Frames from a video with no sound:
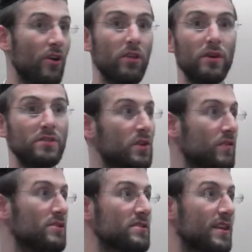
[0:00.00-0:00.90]
Otherwise, they could
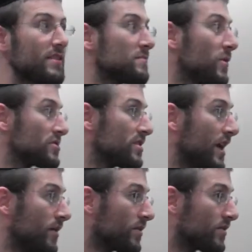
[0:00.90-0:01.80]
have just said this pashta
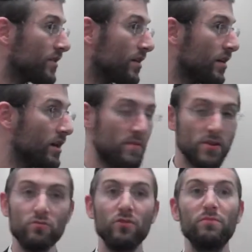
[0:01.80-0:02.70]
teretz. The
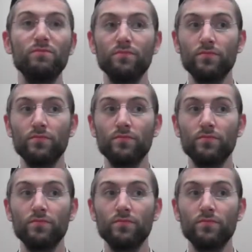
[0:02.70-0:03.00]
Beishmul